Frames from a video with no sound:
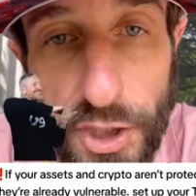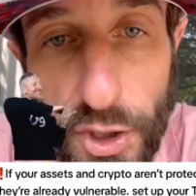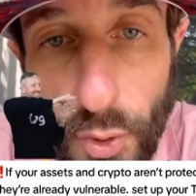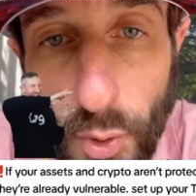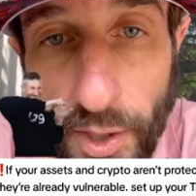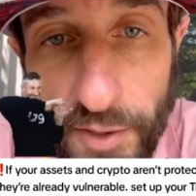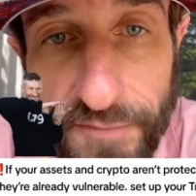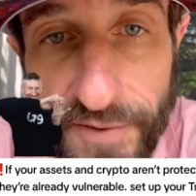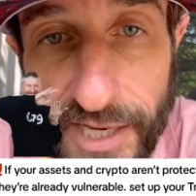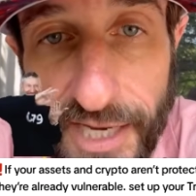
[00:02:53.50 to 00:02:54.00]
on a
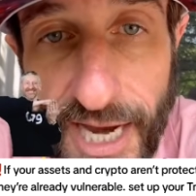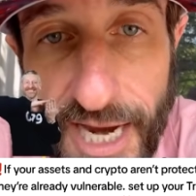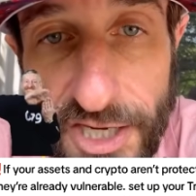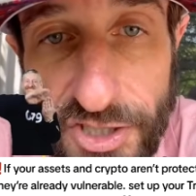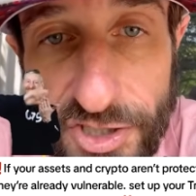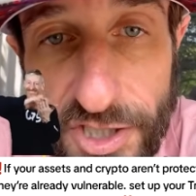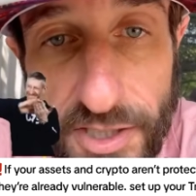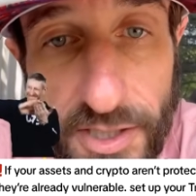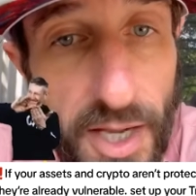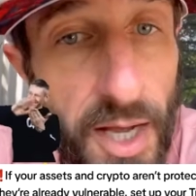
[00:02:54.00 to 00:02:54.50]

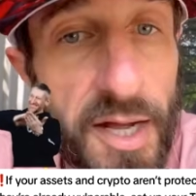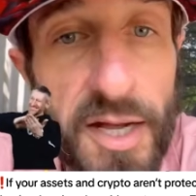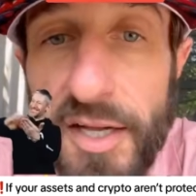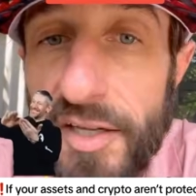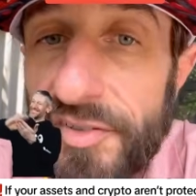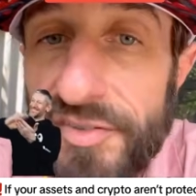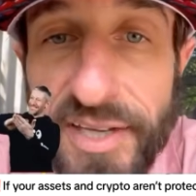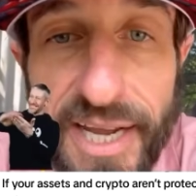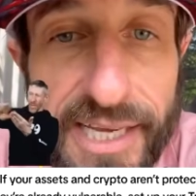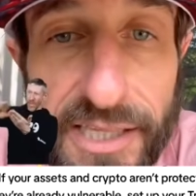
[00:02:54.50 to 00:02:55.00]
vacation?
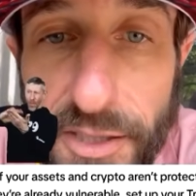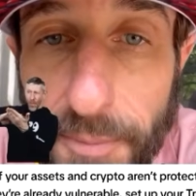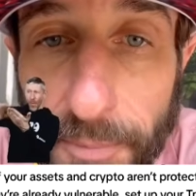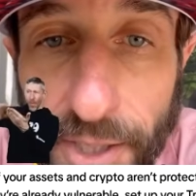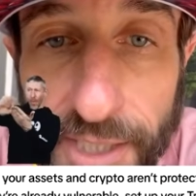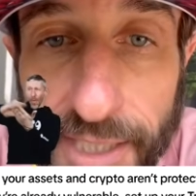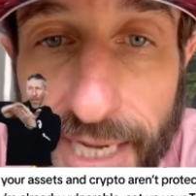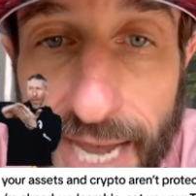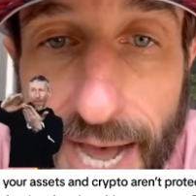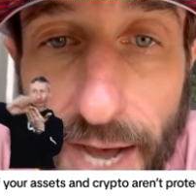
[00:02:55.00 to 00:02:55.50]
Take the
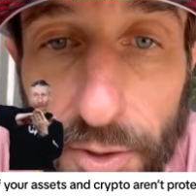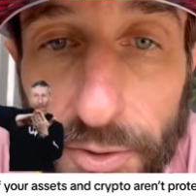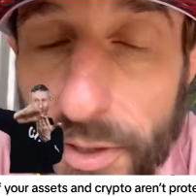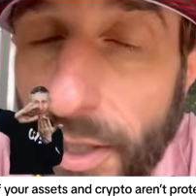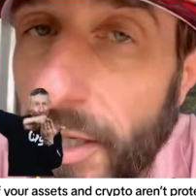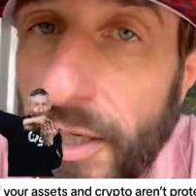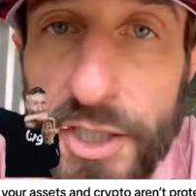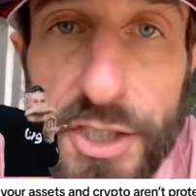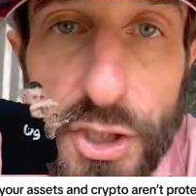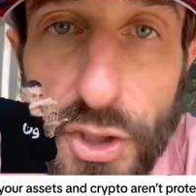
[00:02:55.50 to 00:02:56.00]
money out.
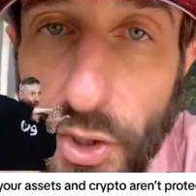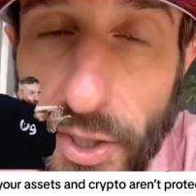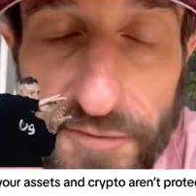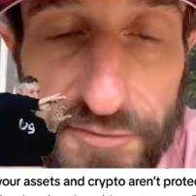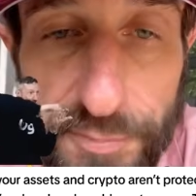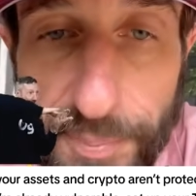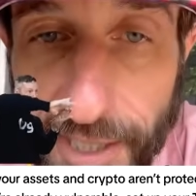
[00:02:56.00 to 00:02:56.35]
You don't have to pay